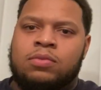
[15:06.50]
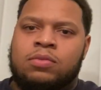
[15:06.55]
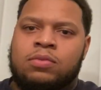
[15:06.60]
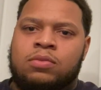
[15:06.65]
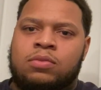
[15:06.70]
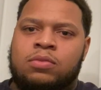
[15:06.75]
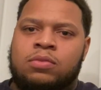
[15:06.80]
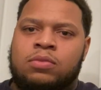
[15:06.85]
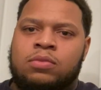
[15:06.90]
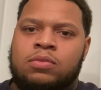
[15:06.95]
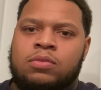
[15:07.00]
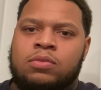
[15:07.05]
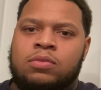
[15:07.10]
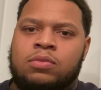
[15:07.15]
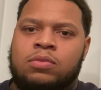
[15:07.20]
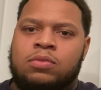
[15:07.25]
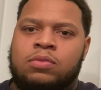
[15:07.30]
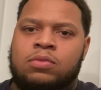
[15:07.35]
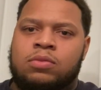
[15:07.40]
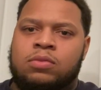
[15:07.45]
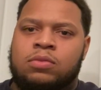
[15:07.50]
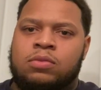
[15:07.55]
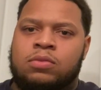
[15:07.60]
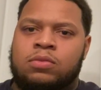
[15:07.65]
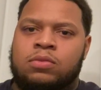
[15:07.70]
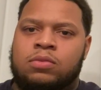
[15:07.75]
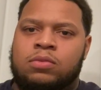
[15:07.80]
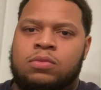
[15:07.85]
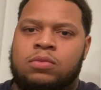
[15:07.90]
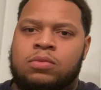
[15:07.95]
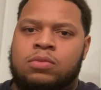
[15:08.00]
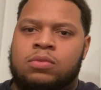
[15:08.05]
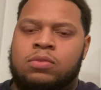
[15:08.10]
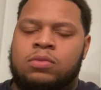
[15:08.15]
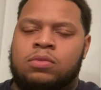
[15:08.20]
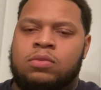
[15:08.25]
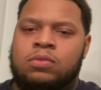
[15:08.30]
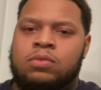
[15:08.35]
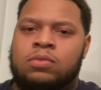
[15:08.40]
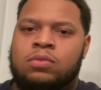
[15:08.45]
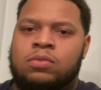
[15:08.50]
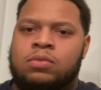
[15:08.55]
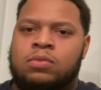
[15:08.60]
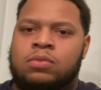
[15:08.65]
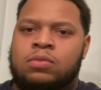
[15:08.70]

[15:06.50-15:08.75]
(silent)